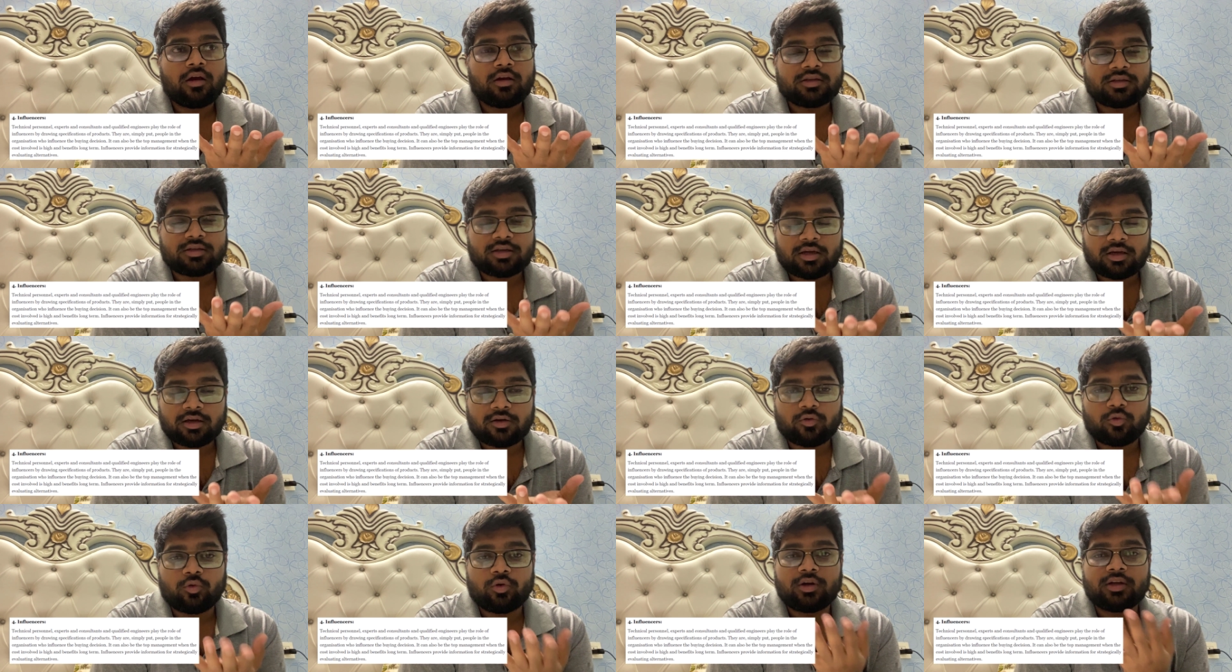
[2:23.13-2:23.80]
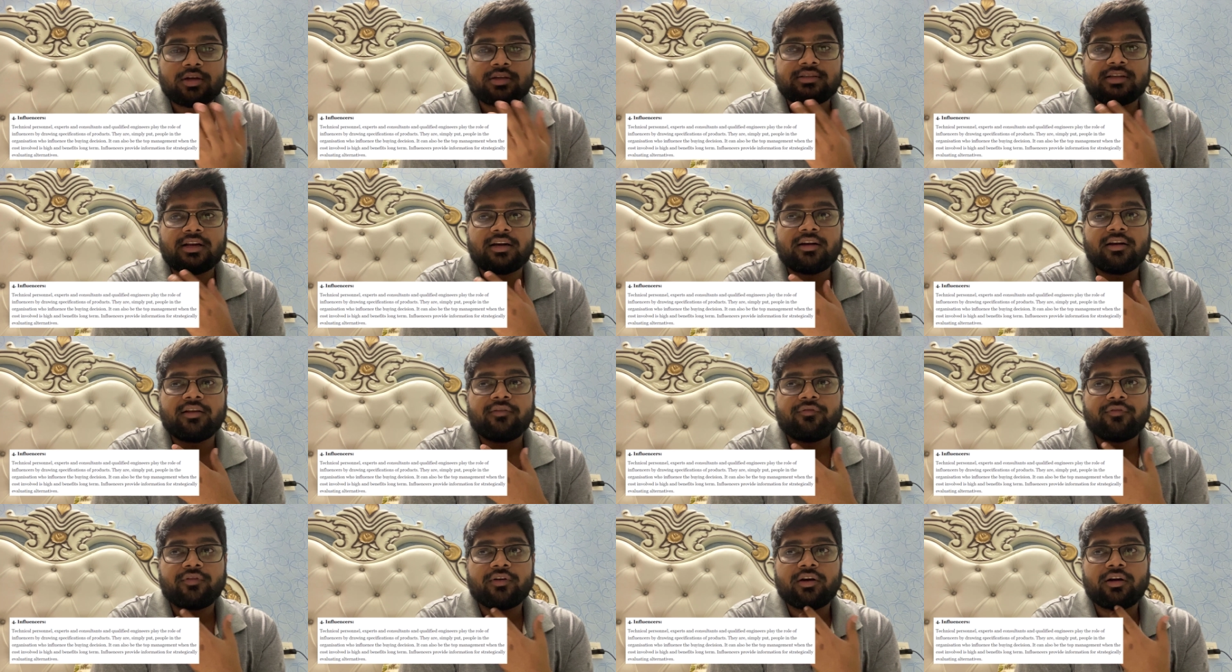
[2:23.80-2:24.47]
stakeholders and
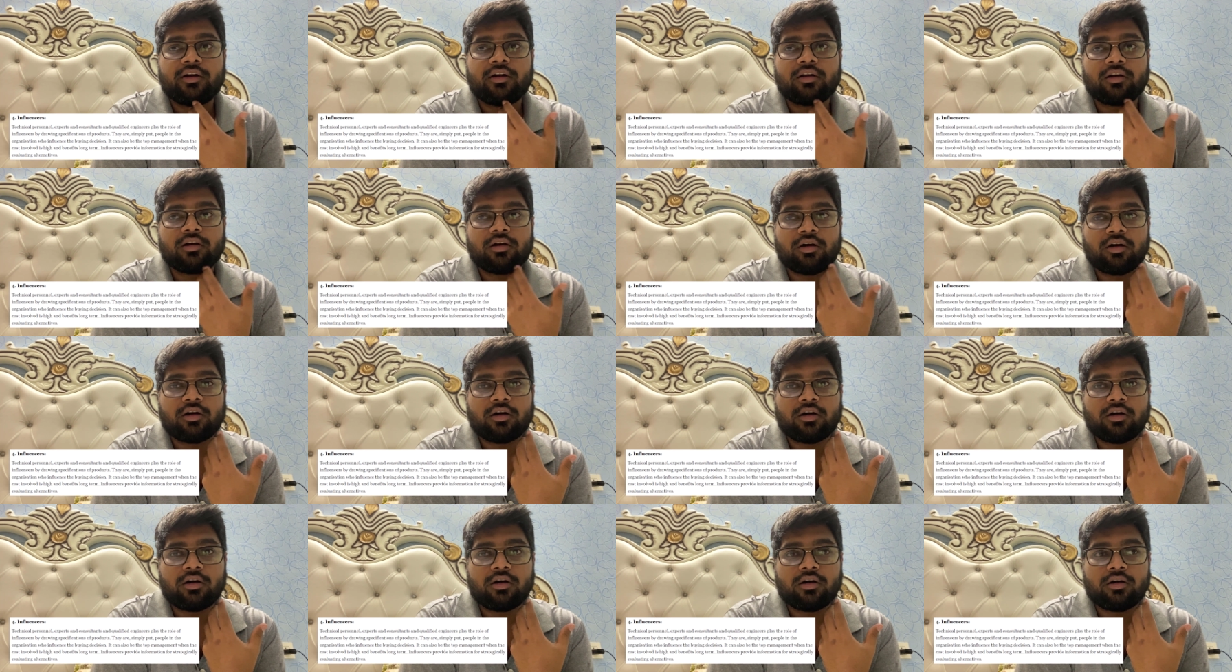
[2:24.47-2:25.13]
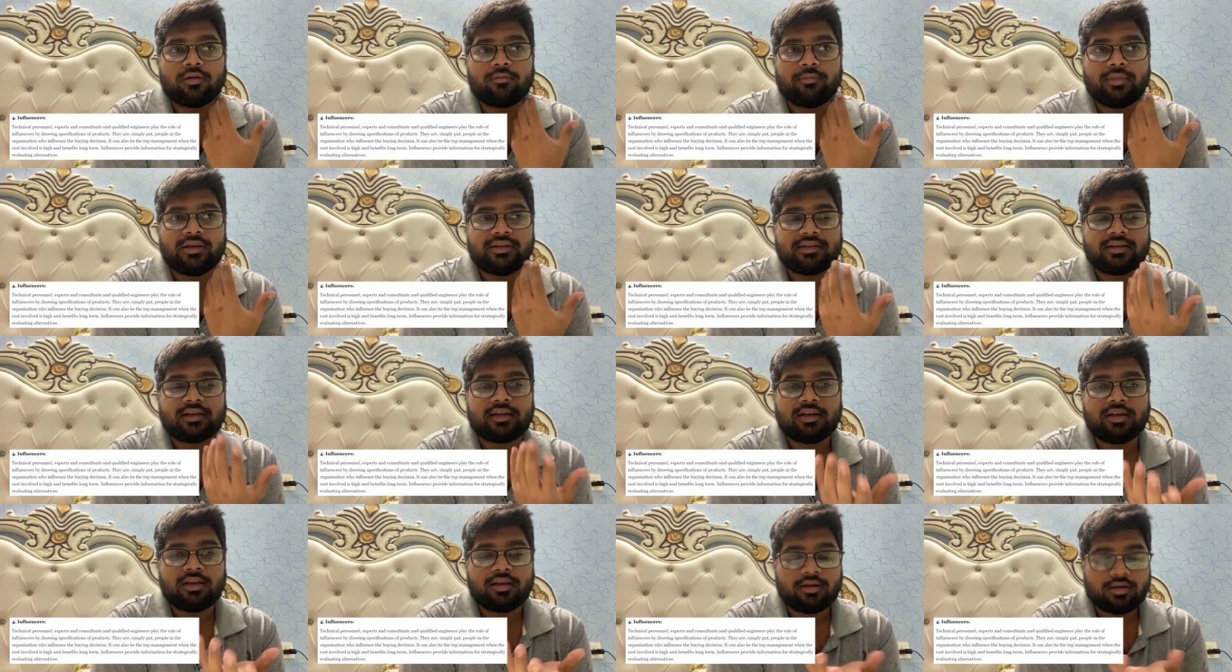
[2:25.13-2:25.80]
different uh,
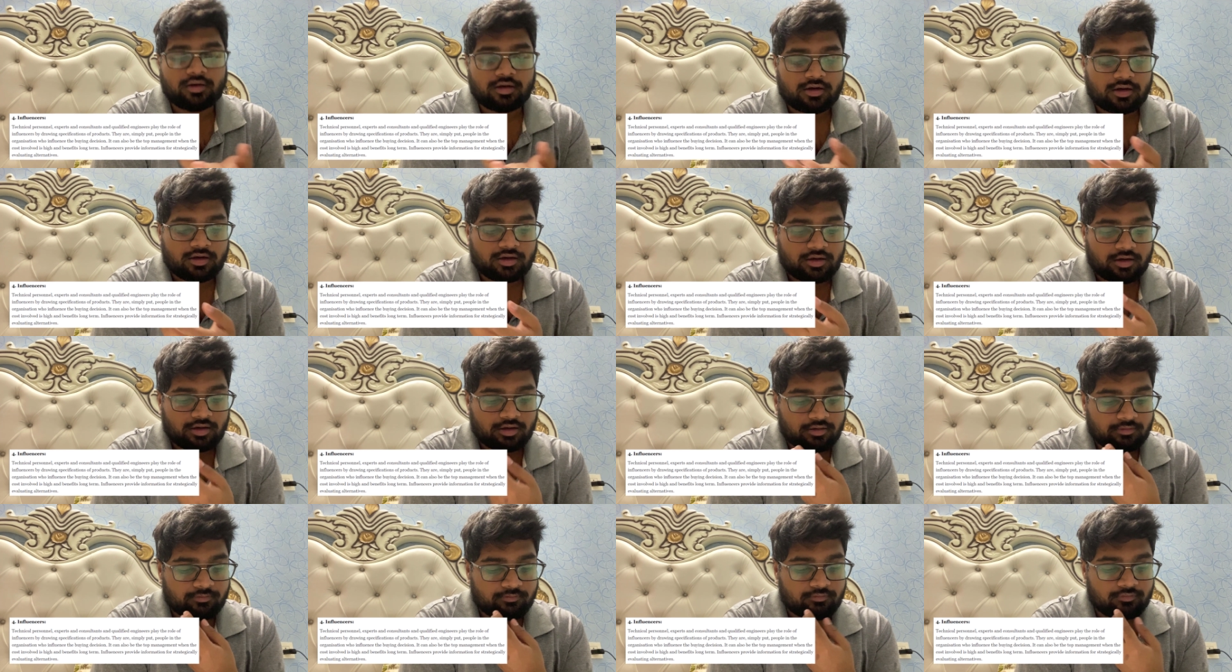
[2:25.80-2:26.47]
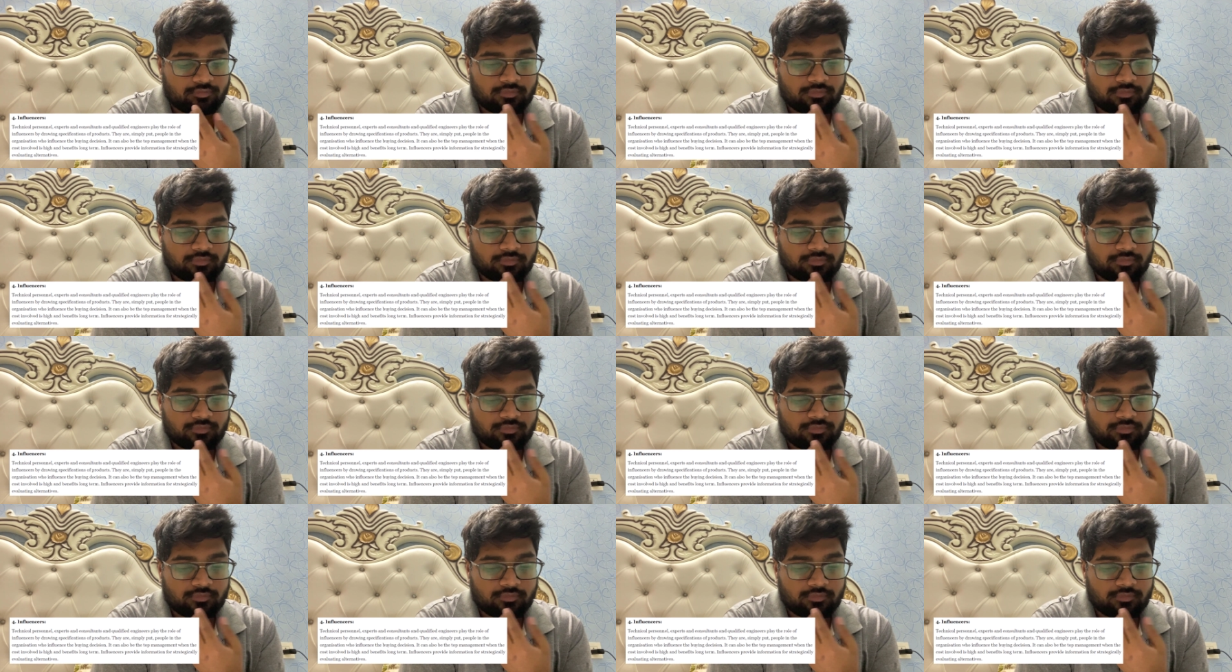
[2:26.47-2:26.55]
basically uh,